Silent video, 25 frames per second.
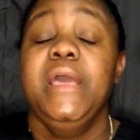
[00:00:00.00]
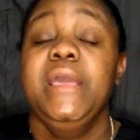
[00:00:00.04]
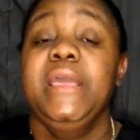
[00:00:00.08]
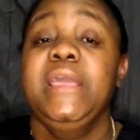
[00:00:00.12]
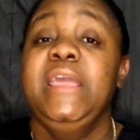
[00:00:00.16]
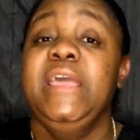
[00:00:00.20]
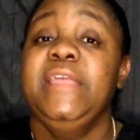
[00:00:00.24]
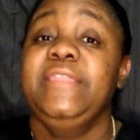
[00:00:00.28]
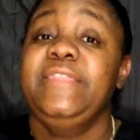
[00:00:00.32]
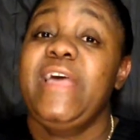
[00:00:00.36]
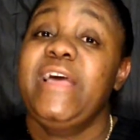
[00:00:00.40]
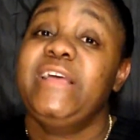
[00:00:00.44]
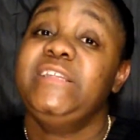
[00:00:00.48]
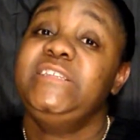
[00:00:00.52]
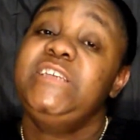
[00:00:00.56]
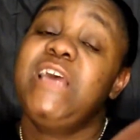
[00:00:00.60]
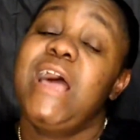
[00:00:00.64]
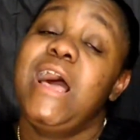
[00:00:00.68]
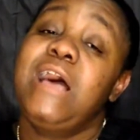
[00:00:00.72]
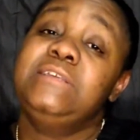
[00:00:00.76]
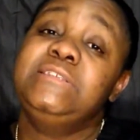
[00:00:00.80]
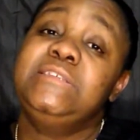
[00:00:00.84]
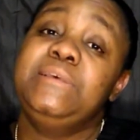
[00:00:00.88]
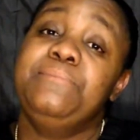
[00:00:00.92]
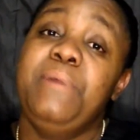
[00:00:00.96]
Get that
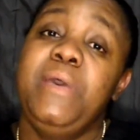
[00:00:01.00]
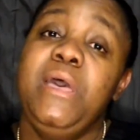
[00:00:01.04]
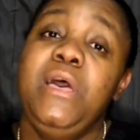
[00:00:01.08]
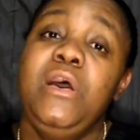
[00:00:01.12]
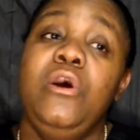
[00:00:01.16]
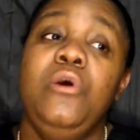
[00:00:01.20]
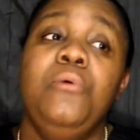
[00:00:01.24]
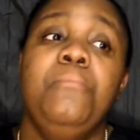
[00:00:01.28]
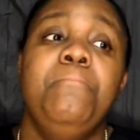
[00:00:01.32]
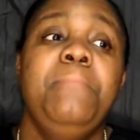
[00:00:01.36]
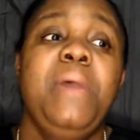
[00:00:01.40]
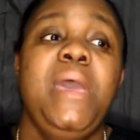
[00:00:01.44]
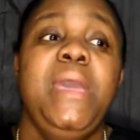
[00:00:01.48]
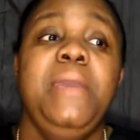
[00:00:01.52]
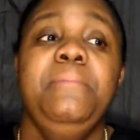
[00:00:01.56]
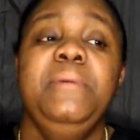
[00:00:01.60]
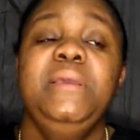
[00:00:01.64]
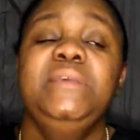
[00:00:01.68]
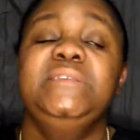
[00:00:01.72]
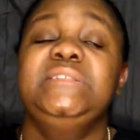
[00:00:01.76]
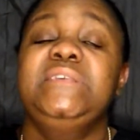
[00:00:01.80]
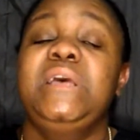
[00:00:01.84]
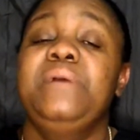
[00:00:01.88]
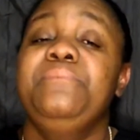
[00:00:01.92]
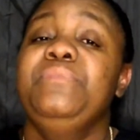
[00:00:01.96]
child some help. Maybe
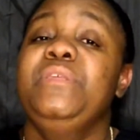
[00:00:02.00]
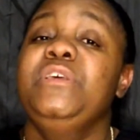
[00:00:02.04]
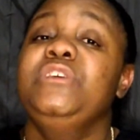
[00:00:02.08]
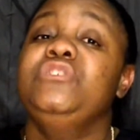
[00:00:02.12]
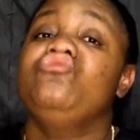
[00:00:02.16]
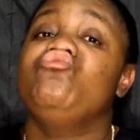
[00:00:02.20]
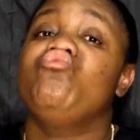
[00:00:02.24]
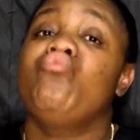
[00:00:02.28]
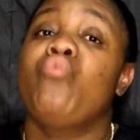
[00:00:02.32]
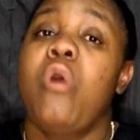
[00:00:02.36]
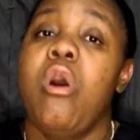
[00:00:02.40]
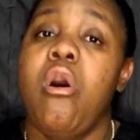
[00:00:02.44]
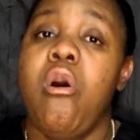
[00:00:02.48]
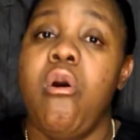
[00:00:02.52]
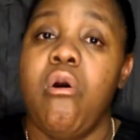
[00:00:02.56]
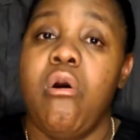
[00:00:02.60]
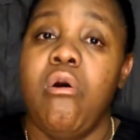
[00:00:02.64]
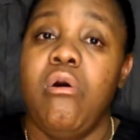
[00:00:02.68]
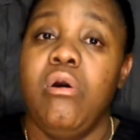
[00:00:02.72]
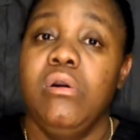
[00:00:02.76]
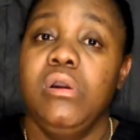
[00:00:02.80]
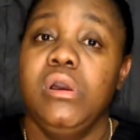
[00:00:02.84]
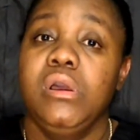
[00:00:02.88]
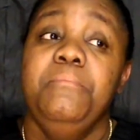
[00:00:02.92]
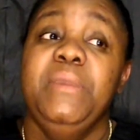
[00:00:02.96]
something's
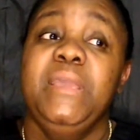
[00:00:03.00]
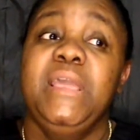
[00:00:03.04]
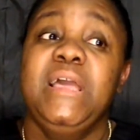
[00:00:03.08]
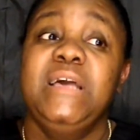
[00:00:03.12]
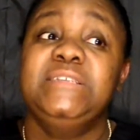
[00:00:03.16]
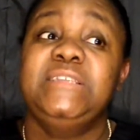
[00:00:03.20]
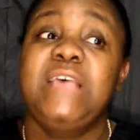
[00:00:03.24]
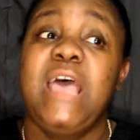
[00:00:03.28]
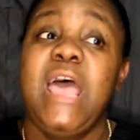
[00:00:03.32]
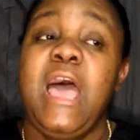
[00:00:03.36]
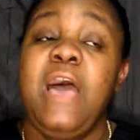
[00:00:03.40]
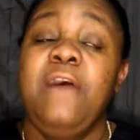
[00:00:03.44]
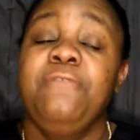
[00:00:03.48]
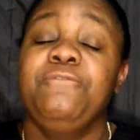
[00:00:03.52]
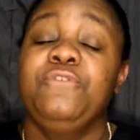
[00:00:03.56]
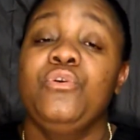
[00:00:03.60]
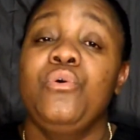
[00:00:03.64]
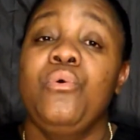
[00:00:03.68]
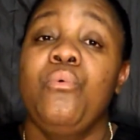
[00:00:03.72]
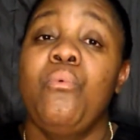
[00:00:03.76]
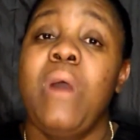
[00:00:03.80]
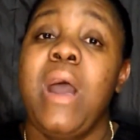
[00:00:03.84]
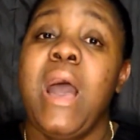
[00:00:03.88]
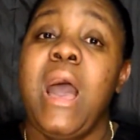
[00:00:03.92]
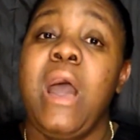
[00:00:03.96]
wrong. Because after a
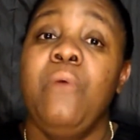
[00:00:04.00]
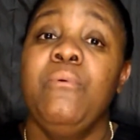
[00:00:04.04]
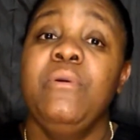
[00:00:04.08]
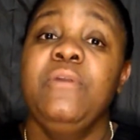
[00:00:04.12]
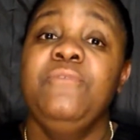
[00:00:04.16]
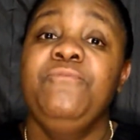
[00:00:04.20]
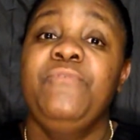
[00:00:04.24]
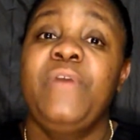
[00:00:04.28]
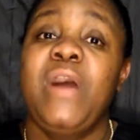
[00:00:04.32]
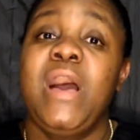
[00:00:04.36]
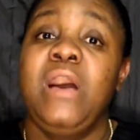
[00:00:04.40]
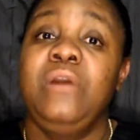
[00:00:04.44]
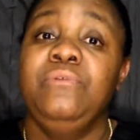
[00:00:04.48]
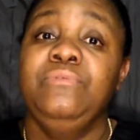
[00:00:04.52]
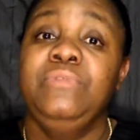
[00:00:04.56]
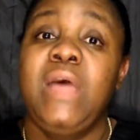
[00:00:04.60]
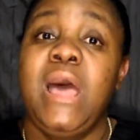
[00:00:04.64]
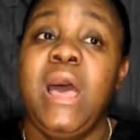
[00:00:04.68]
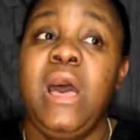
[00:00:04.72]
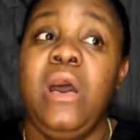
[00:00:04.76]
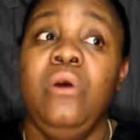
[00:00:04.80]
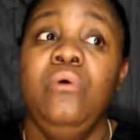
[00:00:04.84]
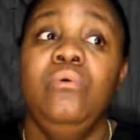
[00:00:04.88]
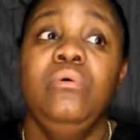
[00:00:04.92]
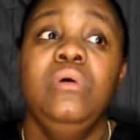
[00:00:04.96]
while we found
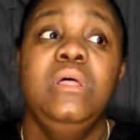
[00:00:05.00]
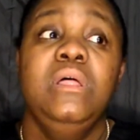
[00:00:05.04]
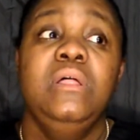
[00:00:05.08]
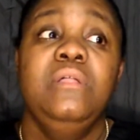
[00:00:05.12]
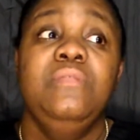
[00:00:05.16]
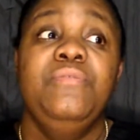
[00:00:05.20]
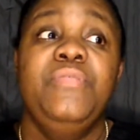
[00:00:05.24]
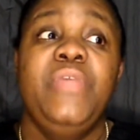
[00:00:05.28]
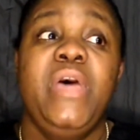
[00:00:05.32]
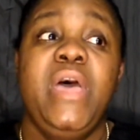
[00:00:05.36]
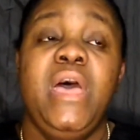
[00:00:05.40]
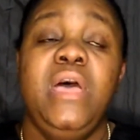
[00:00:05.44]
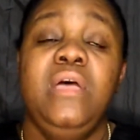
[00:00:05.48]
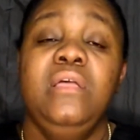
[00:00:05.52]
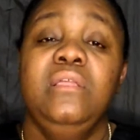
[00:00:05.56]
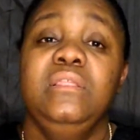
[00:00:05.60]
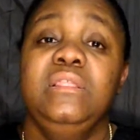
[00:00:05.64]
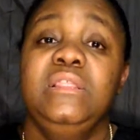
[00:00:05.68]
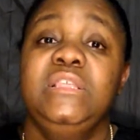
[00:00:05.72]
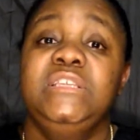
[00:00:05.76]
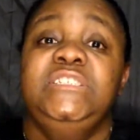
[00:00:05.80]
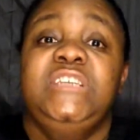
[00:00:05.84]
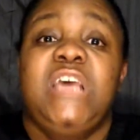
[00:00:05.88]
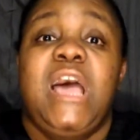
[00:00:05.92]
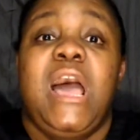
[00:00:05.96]
out that
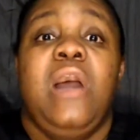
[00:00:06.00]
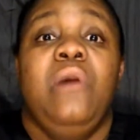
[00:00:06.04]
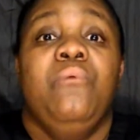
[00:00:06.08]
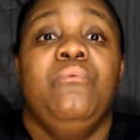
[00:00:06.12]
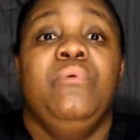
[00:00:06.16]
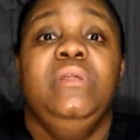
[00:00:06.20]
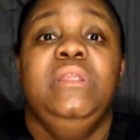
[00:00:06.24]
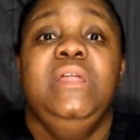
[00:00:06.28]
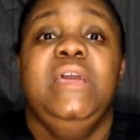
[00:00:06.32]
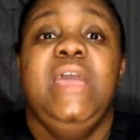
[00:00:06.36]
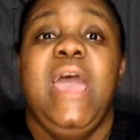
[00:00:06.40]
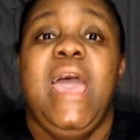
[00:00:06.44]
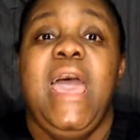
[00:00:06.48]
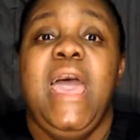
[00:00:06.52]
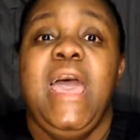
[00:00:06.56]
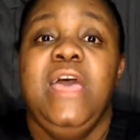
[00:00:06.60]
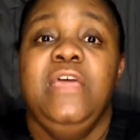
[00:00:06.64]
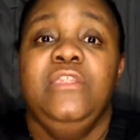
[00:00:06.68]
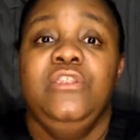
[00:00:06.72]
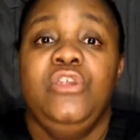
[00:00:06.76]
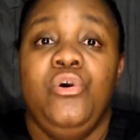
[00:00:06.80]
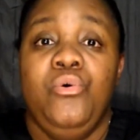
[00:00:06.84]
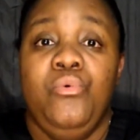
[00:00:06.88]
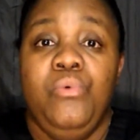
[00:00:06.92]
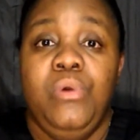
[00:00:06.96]
the child really had
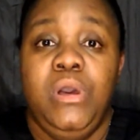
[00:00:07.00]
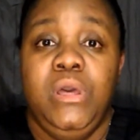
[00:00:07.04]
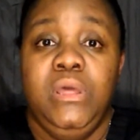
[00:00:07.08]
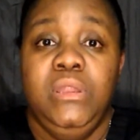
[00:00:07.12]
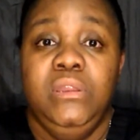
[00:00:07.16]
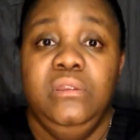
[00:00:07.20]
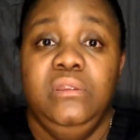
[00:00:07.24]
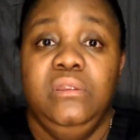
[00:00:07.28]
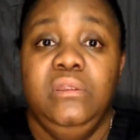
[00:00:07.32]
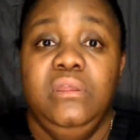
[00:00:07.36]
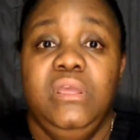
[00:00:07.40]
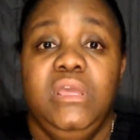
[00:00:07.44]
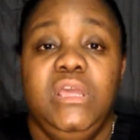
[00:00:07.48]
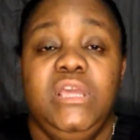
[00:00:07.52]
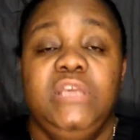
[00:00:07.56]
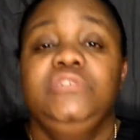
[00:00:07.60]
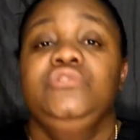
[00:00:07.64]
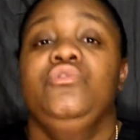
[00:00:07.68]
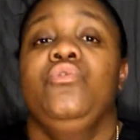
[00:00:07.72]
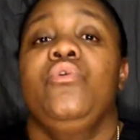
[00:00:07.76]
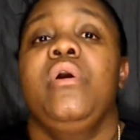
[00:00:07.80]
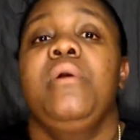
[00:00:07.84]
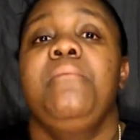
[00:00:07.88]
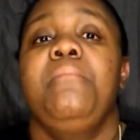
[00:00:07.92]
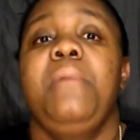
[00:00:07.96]
no one. His
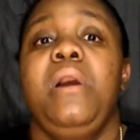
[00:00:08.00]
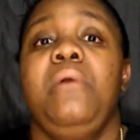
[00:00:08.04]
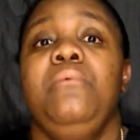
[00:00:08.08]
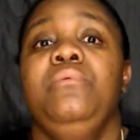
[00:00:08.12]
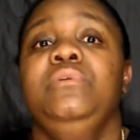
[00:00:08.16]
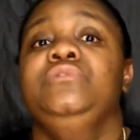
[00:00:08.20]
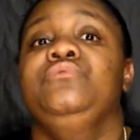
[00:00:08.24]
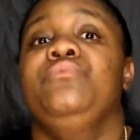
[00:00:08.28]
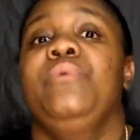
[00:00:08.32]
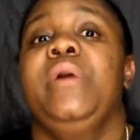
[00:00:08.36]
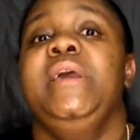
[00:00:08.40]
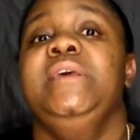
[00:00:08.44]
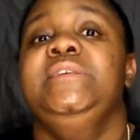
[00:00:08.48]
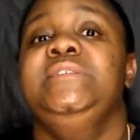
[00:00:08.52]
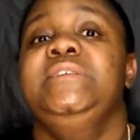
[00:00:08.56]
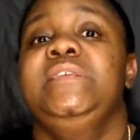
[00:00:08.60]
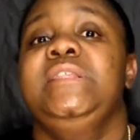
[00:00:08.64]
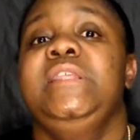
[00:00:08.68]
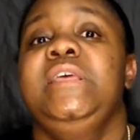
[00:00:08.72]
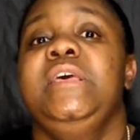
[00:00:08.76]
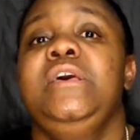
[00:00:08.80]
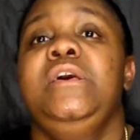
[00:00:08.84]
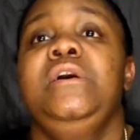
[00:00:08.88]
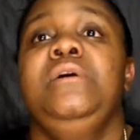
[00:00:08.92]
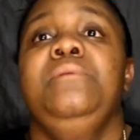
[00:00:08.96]
grandma was raising
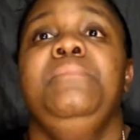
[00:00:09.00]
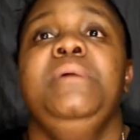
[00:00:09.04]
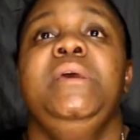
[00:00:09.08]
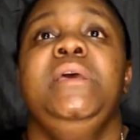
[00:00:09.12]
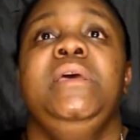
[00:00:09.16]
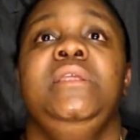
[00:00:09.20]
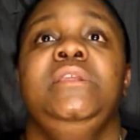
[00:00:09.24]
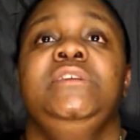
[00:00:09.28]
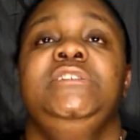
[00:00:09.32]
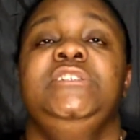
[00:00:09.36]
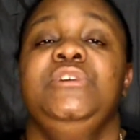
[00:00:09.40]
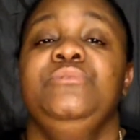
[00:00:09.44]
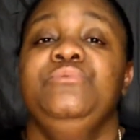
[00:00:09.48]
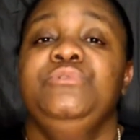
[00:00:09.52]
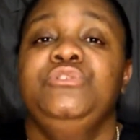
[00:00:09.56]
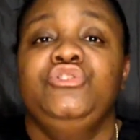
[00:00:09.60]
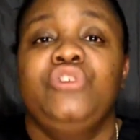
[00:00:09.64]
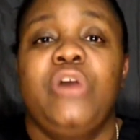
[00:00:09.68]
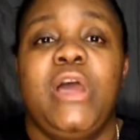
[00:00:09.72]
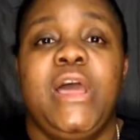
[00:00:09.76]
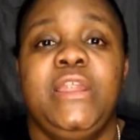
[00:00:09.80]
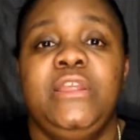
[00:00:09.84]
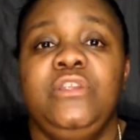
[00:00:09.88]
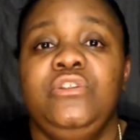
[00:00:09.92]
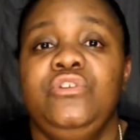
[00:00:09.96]
him and she was
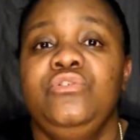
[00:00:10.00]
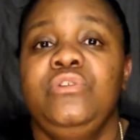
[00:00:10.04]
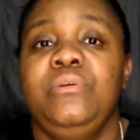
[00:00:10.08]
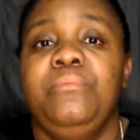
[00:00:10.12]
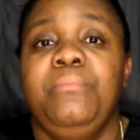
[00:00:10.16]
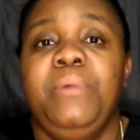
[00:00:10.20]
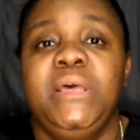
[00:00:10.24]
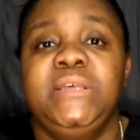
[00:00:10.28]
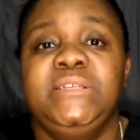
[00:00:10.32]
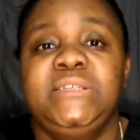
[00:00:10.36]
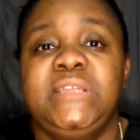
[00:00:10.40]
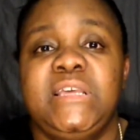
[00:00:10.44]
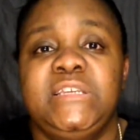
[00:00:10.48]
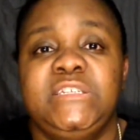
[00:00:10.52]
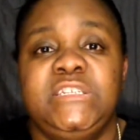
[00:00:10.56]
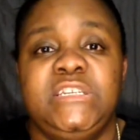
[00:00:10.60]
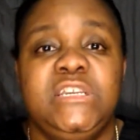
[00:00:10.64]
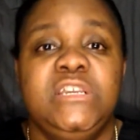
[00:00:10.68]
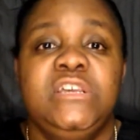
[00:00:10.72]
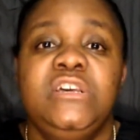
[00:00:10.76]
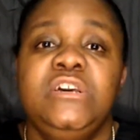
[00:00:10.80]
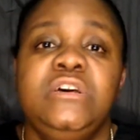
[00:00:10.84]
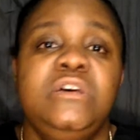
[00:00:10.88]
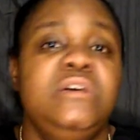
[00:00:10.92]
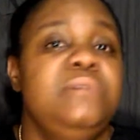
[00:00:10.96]
trying to do the best that she
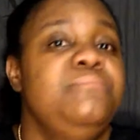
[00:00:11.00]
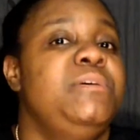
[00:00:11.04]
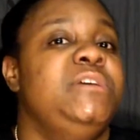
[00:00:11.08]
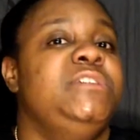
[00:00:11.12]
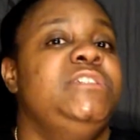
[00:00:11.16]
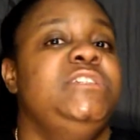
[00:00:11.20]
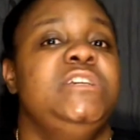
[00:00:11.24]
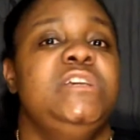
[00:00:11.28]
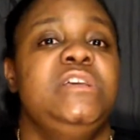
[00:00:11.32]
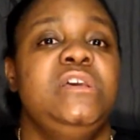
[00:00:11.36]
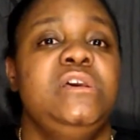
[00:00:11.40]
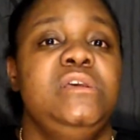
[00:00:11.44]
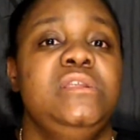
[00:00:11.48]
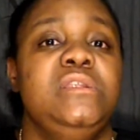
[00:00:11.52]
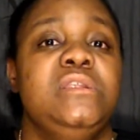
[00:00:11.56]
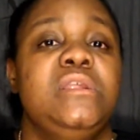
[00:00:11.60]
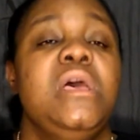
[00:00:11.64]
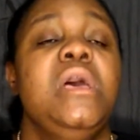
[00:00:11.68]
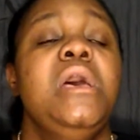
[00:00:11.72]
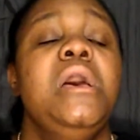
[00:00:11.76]
could, but she couldn't.